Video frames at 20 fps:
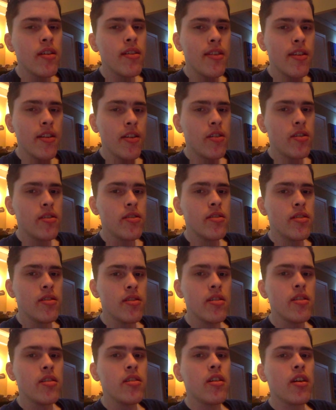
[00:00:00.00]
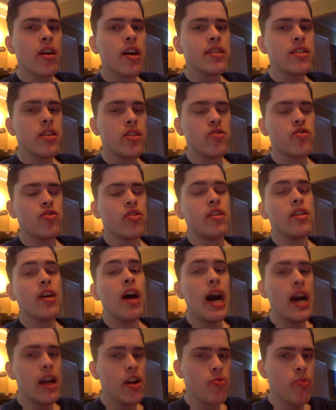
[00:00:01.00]
Like I said, there's an
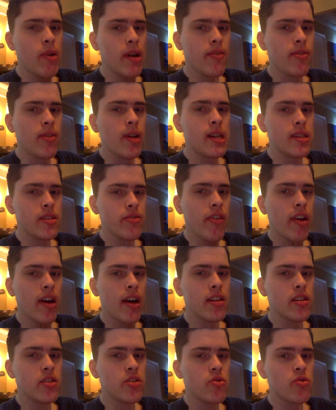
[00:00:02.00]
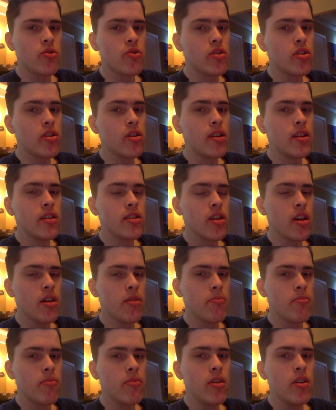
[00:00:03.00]
entire way of classifying disorders in the
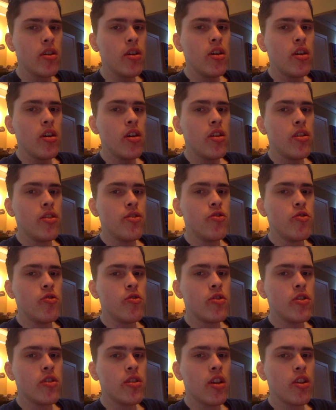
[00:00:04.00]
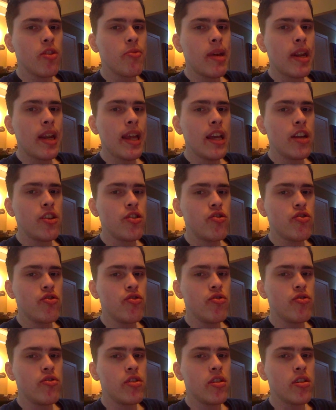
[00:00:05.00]
DSM due to another medication or
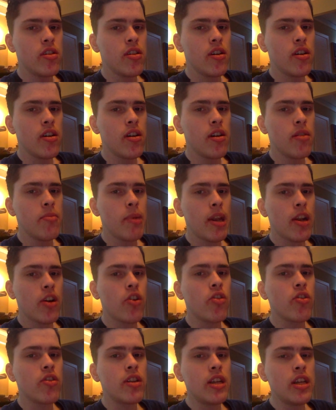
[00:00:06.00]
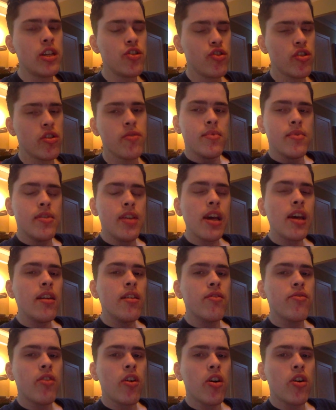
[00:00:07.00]
due to a medical condition. Second
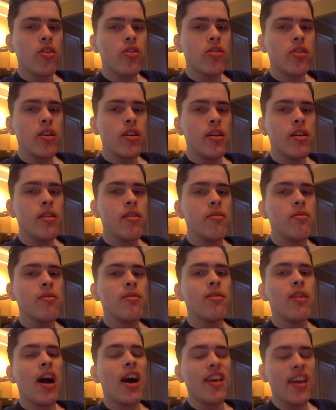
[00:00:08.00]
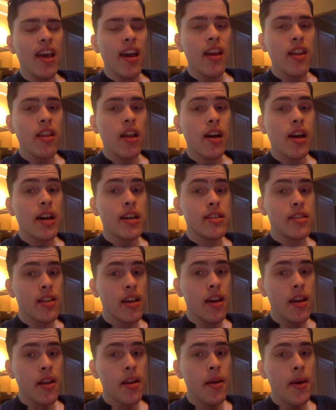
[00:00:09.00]
of all, again, like I
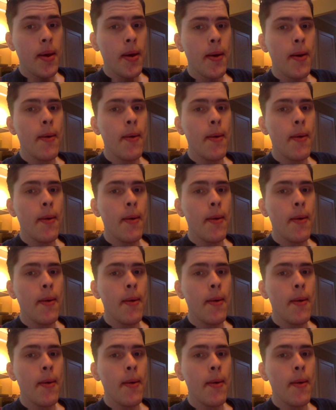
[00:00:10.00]
said,